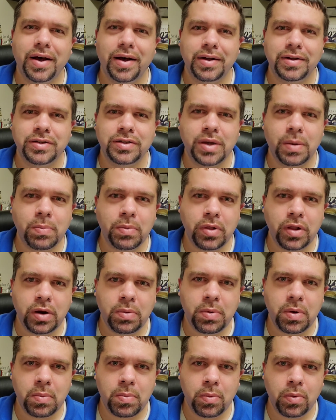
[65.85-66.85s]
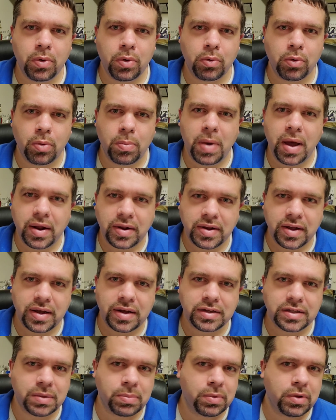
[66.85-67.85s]
Some a little bit more romantic,
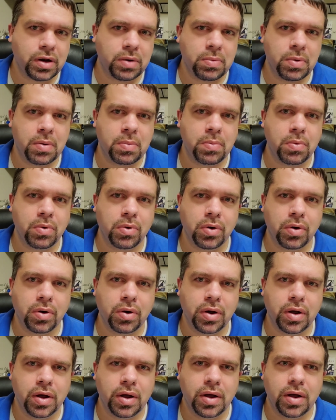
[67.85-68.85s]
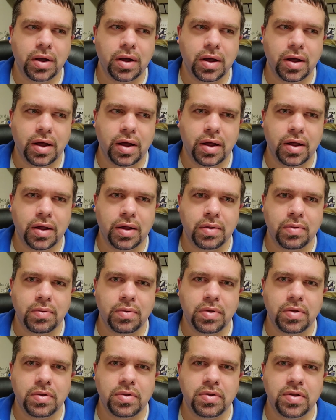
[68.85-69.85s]
some a little bit more,
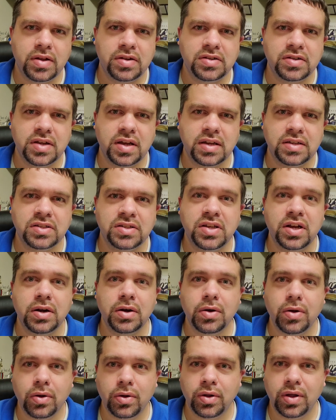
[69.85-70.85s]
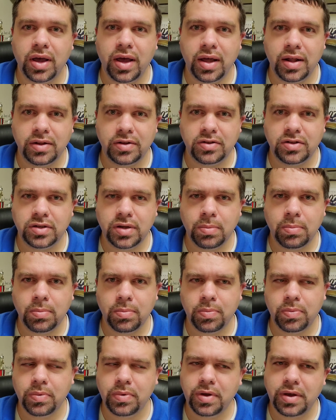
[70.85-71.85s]
let's say, cynical, and some
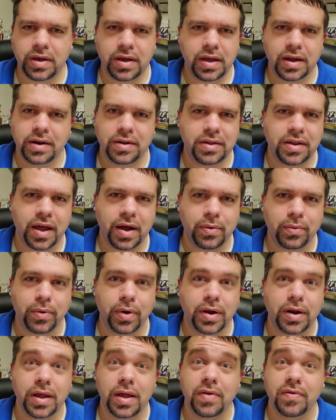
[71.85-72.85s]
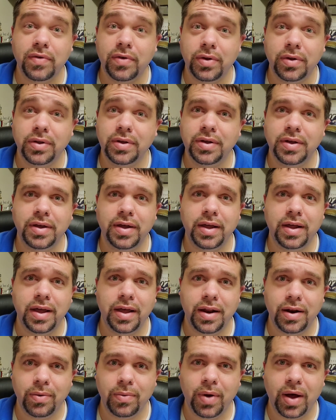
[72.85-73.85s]
get downright evil
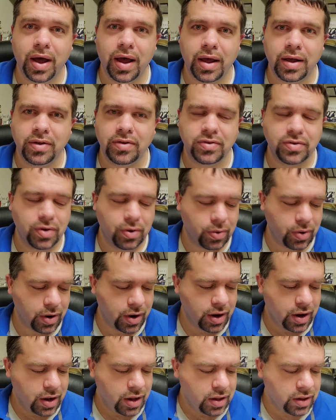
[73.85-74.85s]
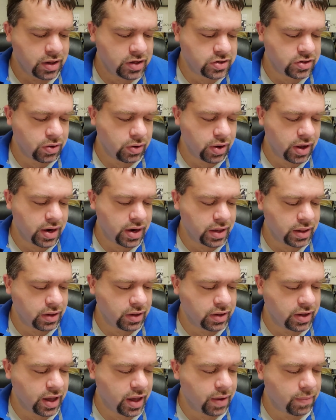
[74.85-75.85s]
in a way. So let's go ahead and
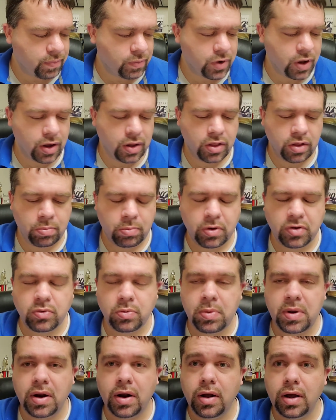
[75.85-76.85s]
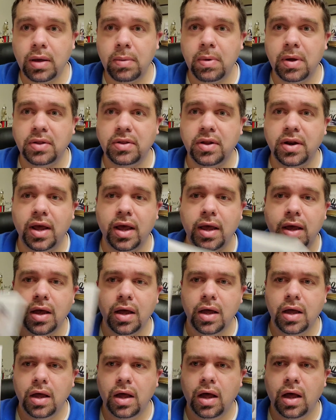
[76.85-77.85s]
look at the books we'll be talking about today.
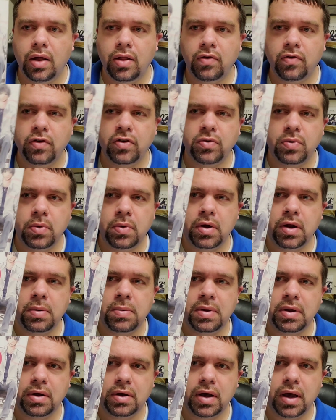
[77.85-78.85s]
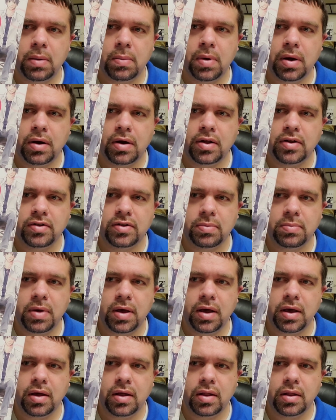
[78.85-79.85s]
The first one I'm going to be talking about is the
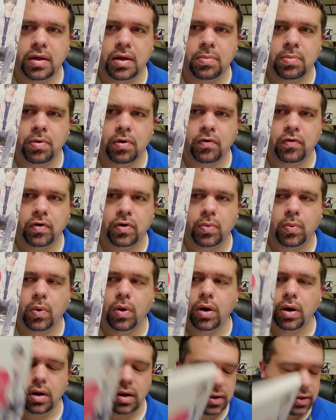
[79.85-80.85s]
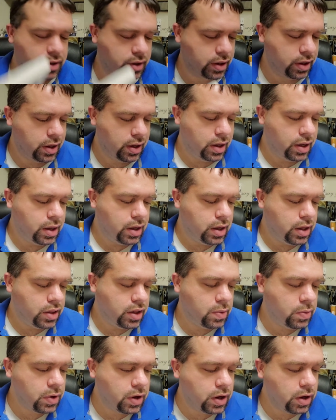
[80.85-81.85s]
manga A Perfect World.
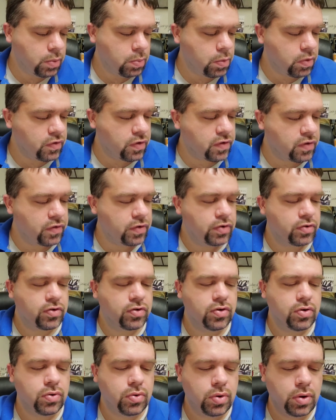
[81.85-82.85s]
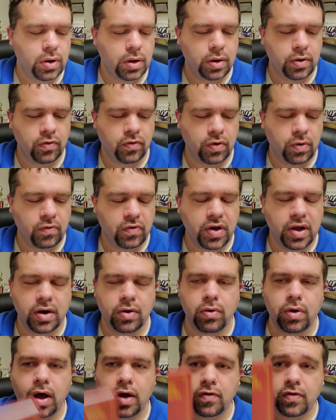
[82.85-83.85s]
Then we're going to move over to, from
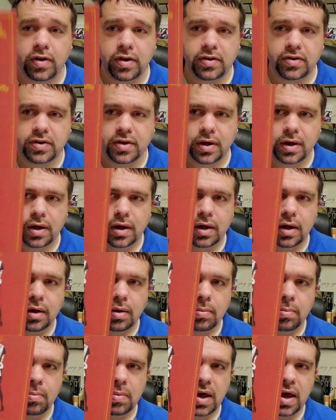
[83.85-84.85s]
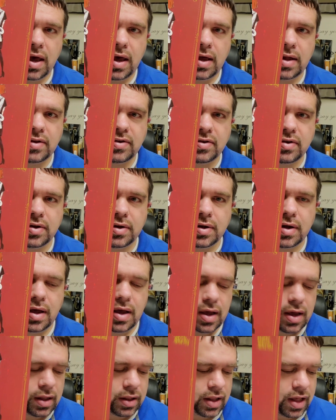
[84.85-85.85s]
Fantagraphics, Maids.
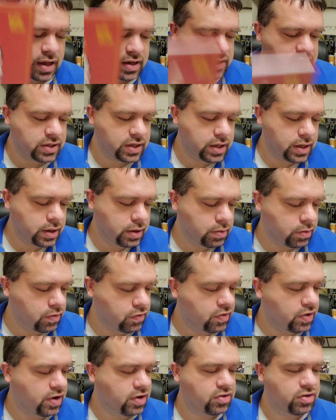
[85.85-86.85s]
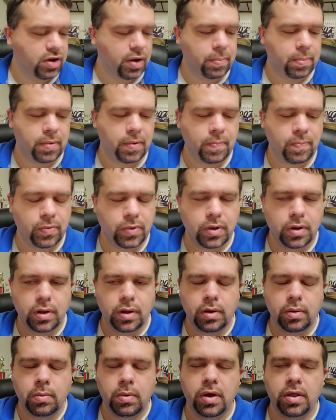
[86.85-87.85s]
And lastly, we'll finish up
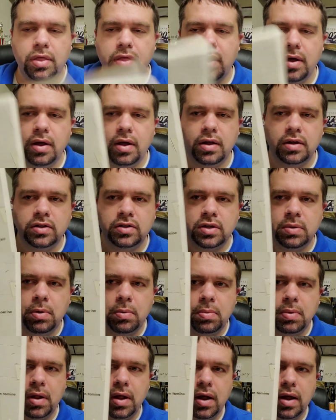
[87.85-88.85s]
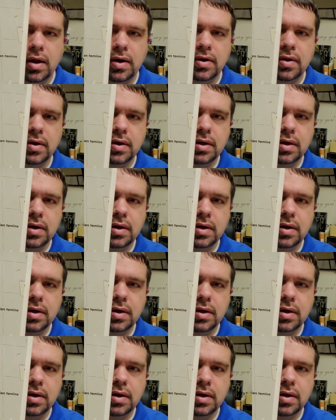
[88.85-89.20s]
with Summer Blonde.